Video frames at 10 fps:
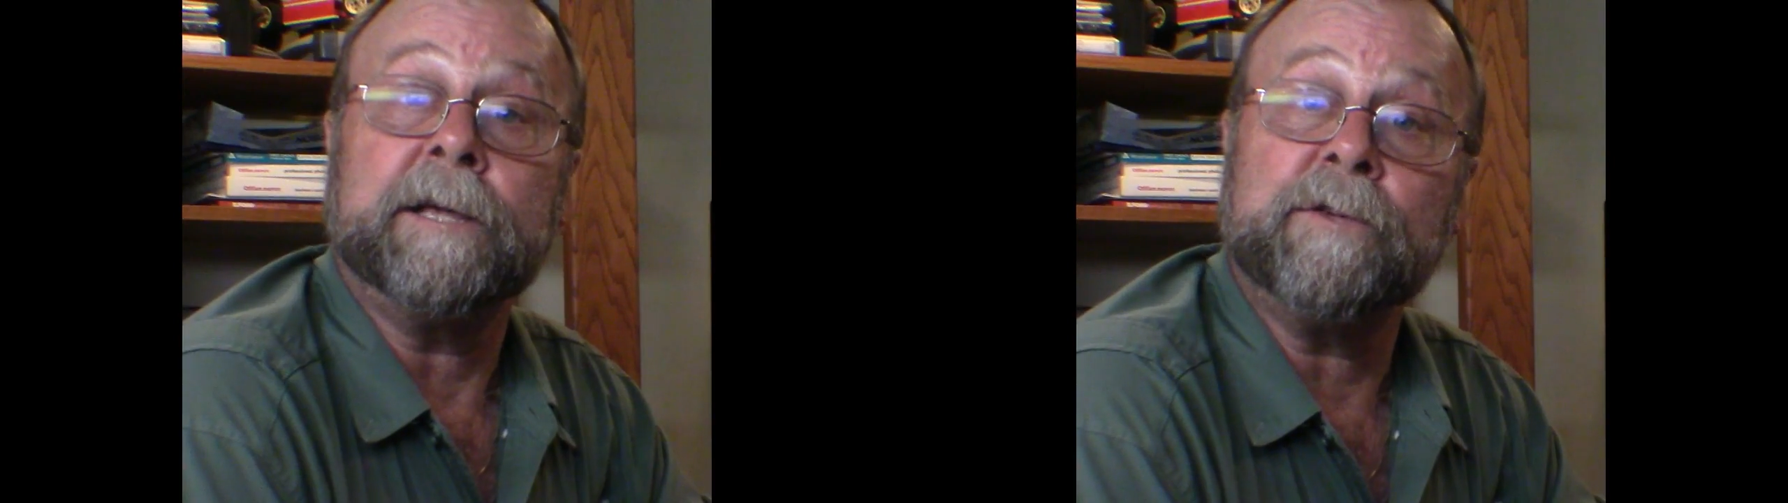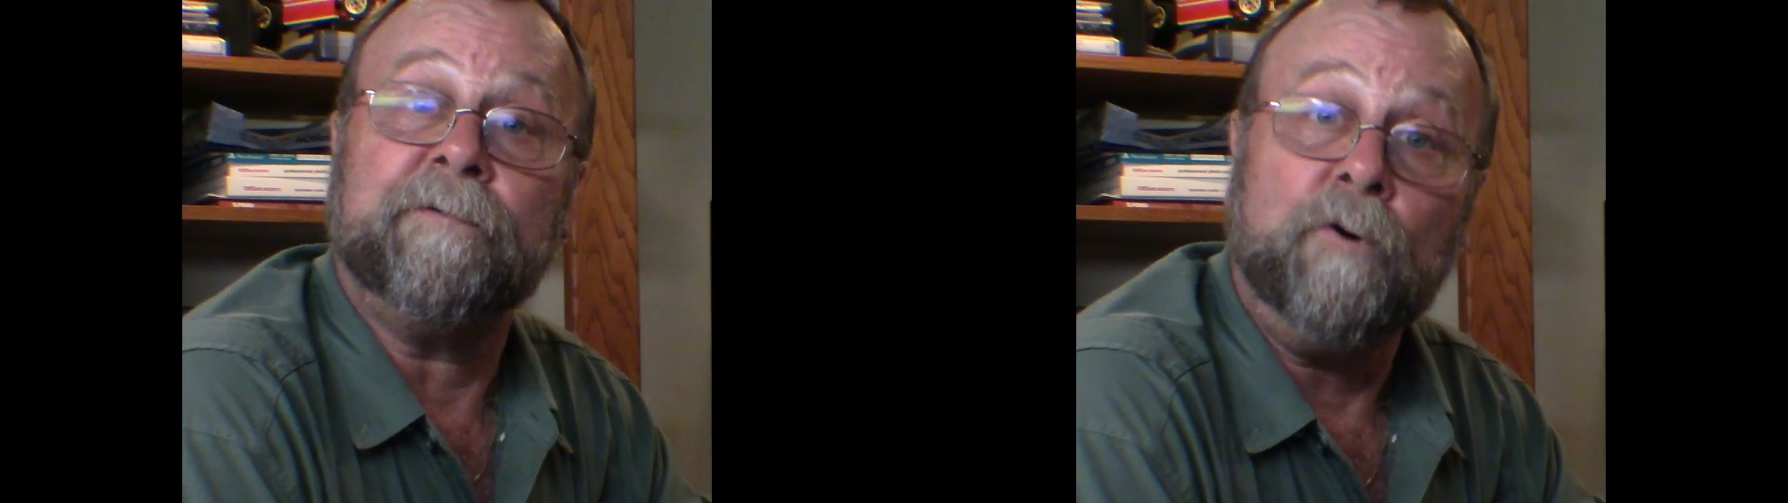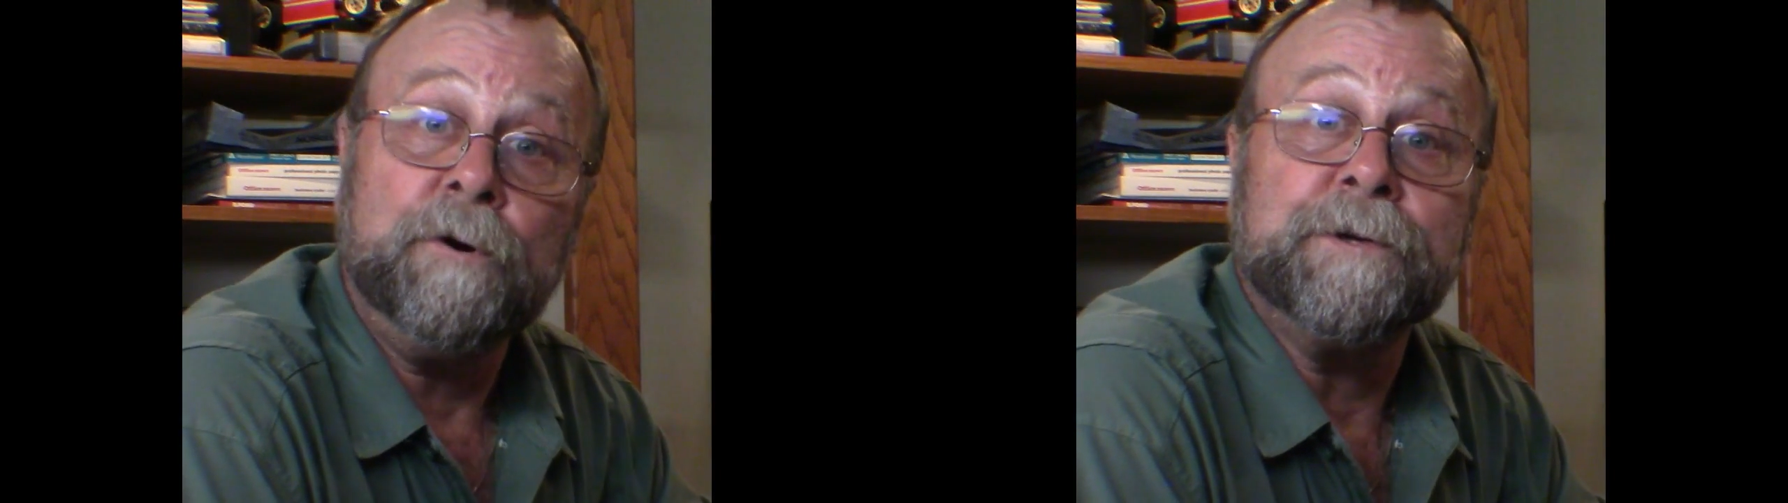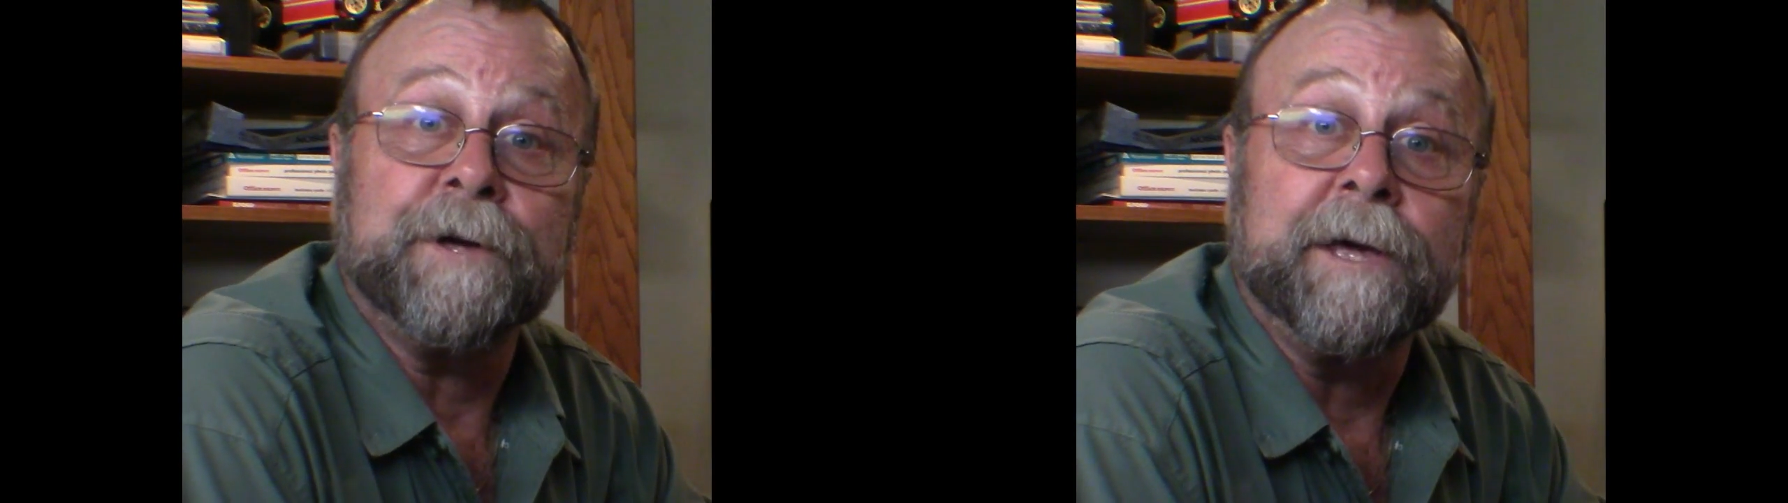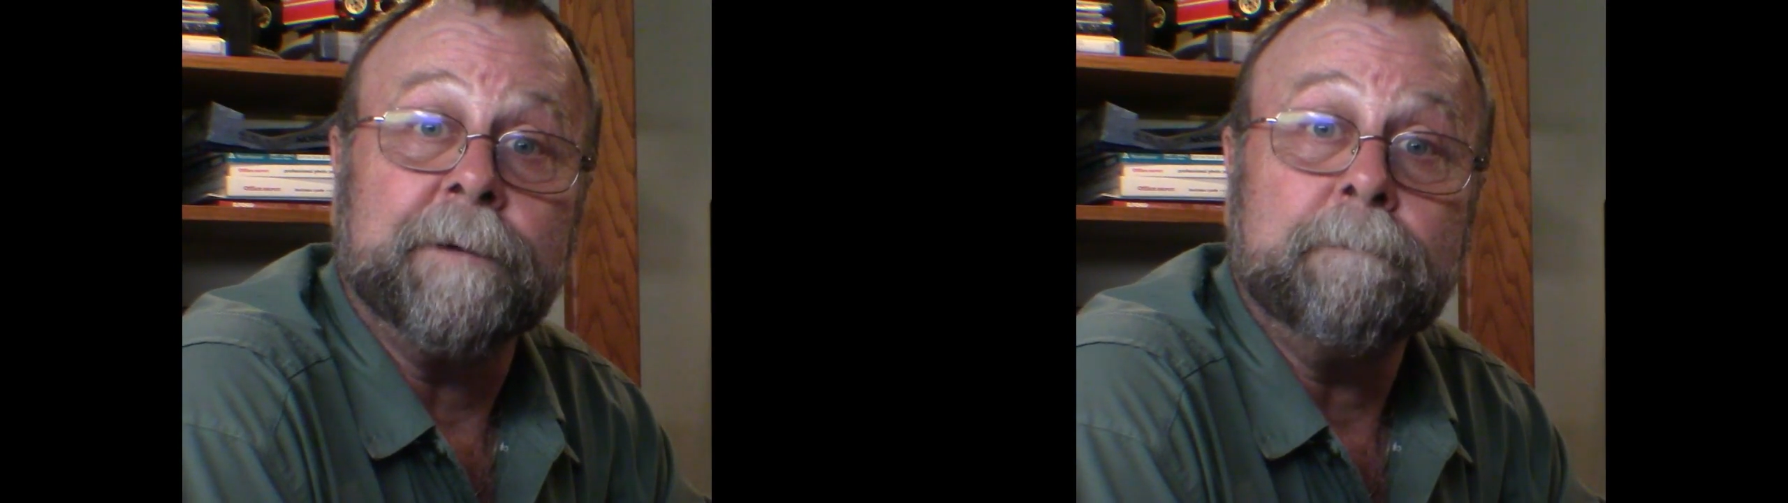it's a
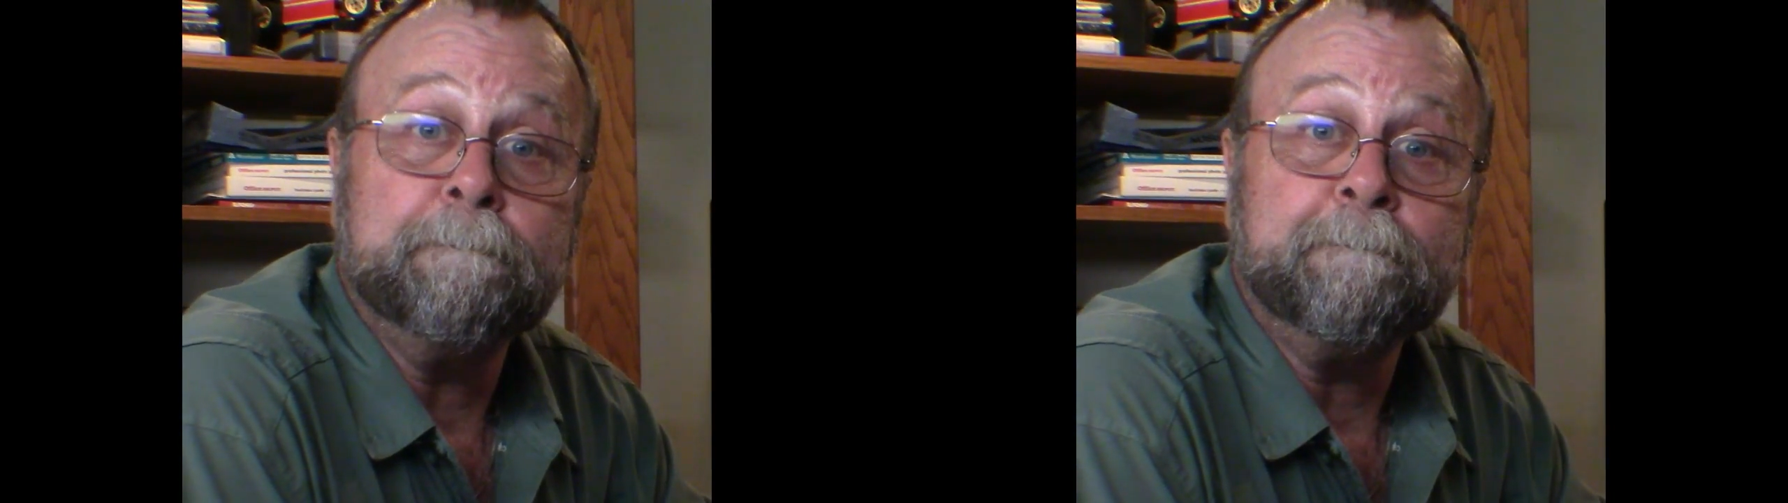forest again.